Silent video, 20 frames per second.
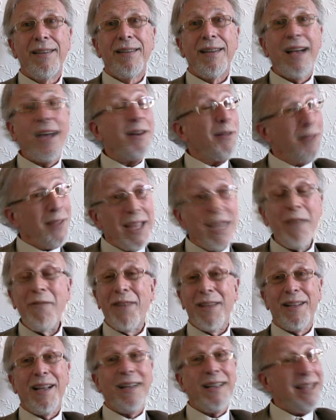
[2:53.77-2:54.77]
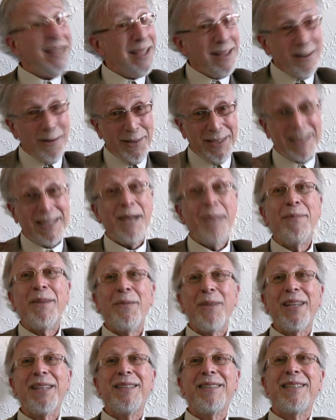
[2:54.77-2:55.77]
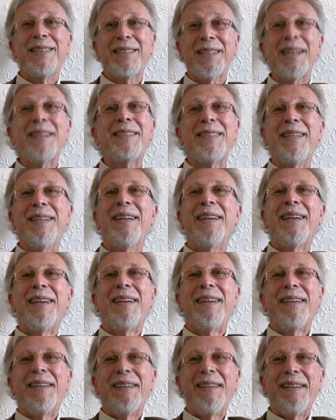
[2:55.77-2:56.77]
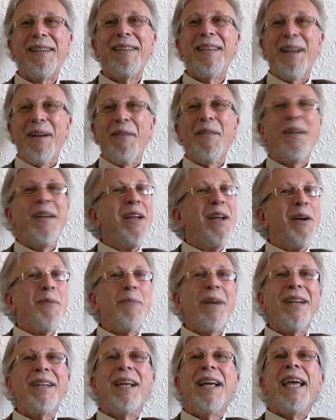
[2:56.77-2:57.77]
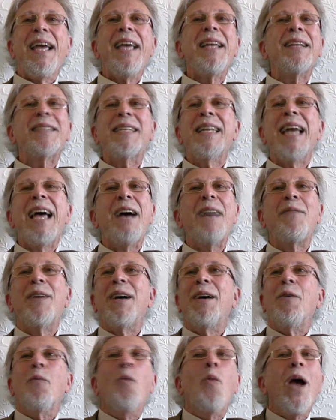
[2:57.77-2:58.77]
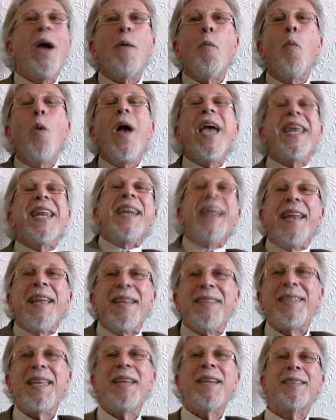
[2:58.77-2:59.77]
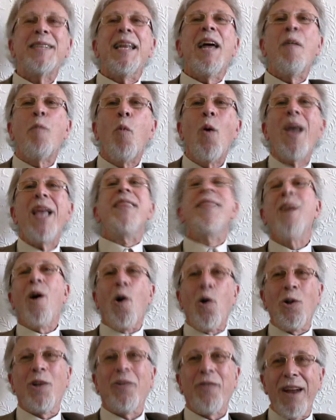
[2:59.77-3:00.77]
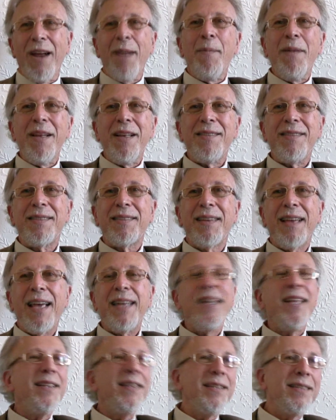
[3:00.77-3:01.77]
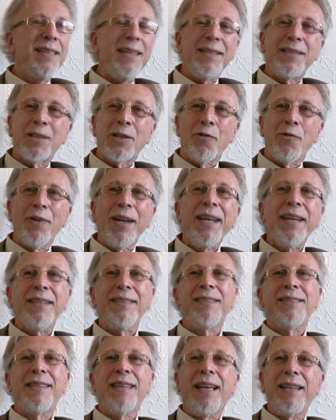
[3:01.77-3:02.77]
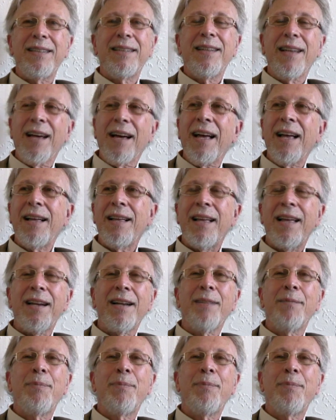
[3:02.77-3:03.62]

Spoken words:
I don't think he realized. You know, he's coming, we can discuss it. You know, but he doesn't have when it is. He doesn't have when the hologram is. And neither did these Koreans that had a